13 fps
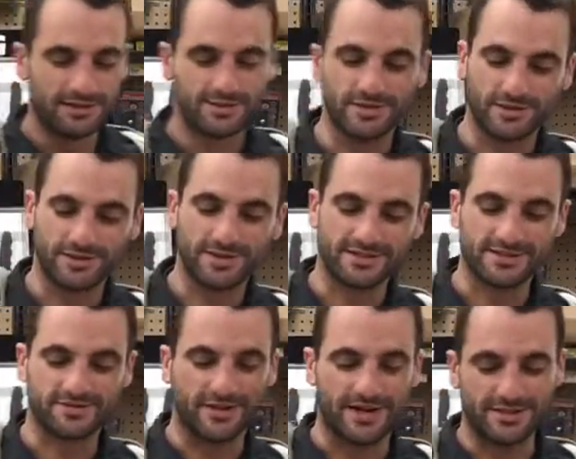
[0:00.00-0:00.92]
So this
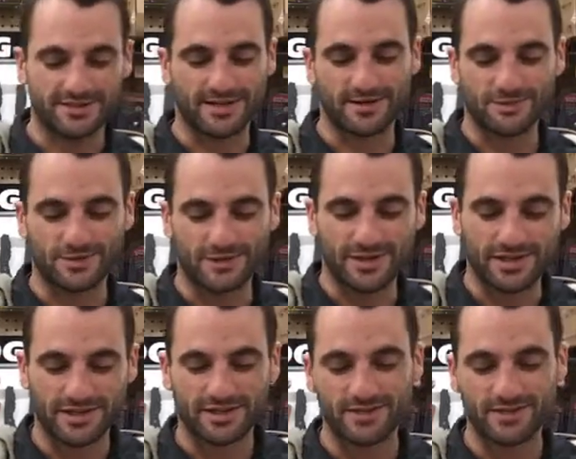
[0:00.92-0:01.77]
device comes with